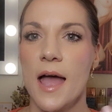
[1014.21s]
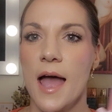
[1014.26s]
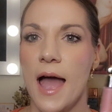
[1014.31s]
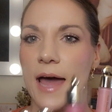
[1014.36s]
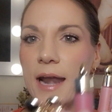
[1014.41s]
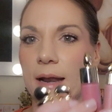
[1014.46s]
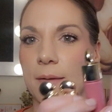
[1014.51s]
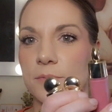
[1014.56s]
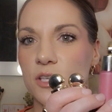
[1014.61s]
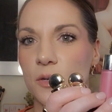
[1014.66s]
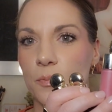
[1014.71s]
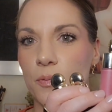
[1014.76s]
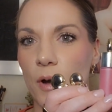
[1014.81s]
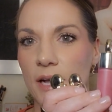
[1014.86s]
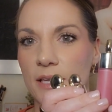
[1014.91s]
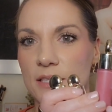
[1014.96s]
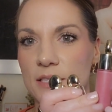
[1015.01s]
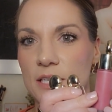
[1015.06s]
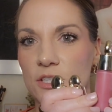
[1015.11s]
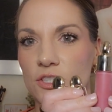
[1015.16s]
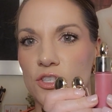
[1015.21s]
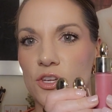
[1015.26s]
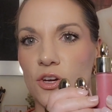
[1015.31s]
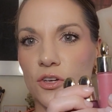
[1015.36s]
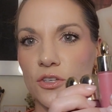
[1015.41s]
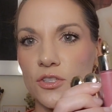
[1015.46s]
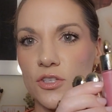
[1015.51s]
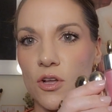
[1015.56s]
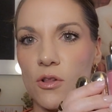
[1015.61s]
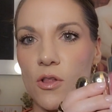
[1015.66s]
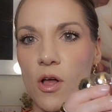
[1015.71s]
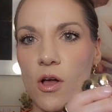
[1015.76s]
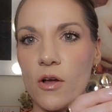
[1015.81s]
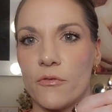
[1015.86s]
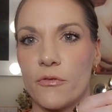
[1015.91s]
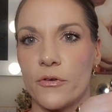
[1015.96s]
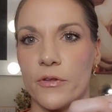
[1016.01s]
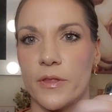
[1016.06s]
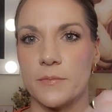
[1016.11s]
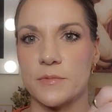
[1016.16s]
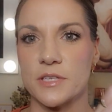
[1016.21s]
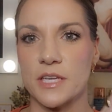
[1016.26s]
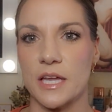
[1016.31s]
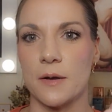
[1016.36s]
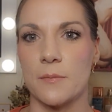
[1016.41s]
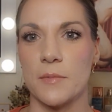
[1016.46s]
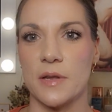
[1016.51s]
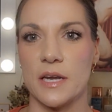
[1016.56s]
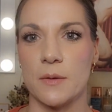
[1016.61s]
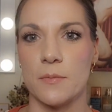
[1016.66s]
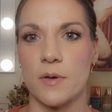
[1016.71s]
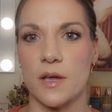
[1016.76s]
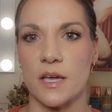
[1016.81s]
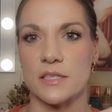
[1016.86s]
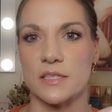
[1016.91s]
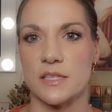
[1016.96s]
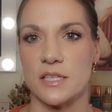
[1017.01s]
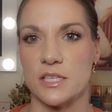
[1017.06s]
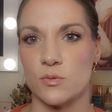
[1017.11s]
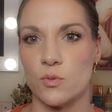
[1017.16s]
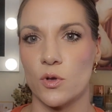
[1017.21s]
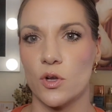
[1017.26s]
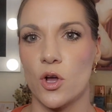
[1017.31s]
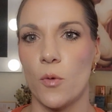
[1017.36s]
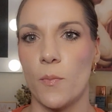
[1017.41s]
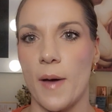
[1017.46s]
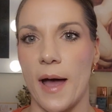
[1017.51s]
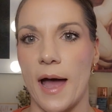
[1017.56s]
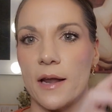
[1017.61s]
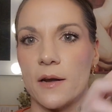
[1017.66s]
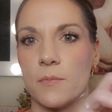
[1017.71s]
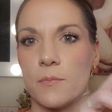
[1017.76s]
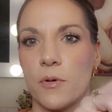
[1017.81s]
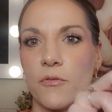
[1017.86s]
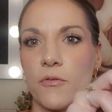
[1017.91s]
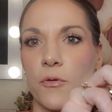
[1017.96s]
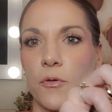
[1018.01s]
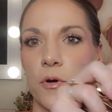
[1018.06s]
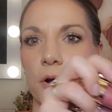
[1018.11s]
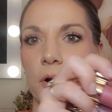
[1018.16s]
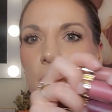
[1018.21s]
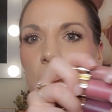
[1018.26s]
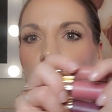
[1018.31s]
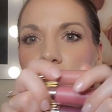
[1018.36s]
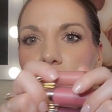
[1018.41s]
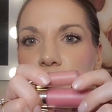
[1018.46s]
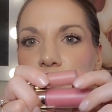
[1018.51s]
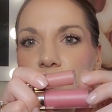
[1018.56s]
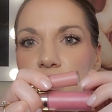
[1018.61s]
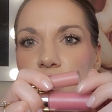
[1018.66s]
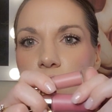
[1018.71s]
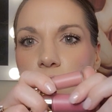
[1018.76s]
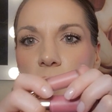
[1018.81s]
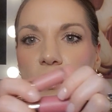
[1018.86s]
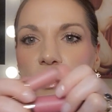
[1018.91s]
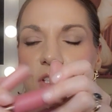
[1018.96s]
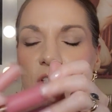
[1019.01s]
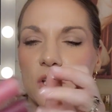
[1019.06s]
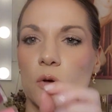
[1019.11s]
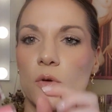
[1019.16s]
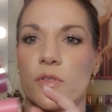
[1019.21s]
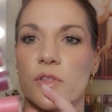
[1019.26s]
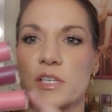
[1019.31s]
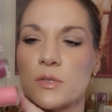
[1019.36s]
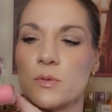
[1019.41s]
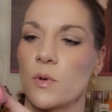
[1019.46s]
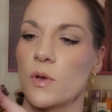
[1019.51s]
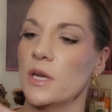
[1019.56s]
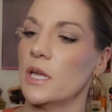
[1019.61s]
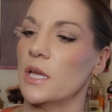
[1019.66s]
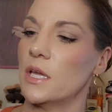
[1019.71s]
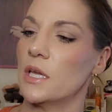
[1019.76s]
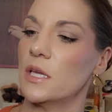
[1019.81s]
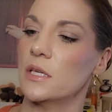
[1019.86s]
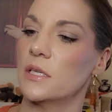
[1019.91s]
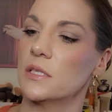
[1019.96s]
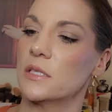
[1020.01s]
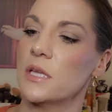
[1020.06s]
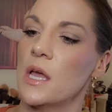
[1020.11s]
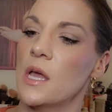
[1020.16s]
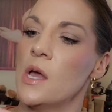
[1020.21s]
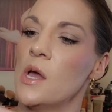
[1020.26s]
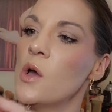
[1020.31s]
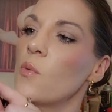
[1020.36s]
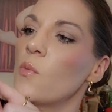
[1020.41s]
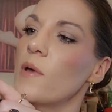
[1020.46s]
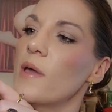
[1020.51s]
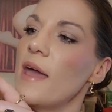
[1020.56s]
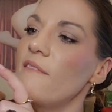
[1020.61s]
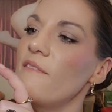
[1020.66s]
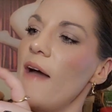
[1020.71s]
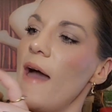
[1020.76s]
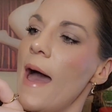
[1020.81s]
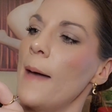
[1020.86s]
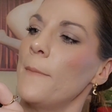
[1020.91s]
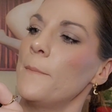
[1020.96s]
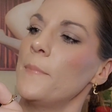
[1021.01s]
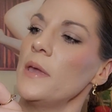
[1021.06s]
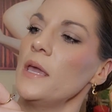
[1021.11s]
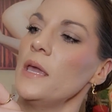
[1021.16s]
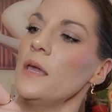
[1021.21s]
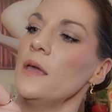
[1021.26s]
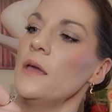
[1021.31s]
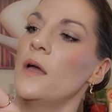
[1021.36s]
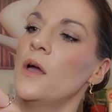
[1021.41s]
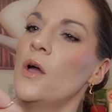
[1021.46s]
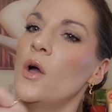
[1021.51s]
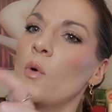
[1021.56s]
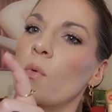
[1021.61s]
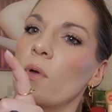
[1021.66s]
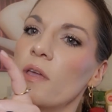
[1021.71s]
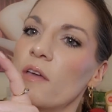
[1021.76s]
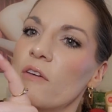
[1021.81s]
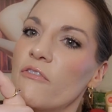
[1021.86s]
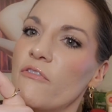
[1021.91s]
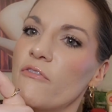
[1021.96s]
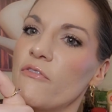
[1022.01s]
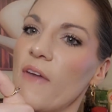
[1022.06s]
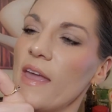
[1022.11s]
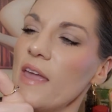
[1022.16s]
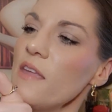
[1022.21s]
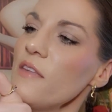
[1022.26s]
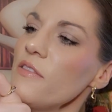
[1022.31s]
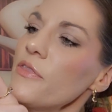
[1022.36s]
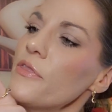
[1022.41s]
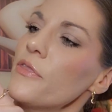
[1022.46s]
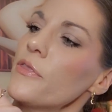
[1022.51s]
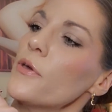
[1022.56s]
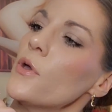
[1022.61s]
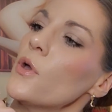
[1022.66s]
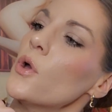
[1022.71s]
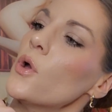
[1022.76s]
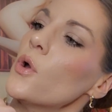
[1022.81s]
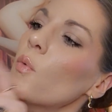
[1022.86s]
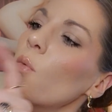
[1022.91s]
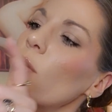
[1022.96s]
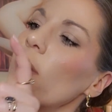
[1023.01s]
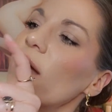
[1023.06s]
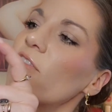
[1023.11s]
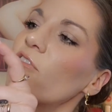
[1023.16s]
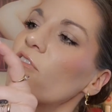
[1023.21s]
and I'm surprised it took so long for them to get a mini because these will go bad before I use them all. So this one is, we have Happy, we have Faith, we have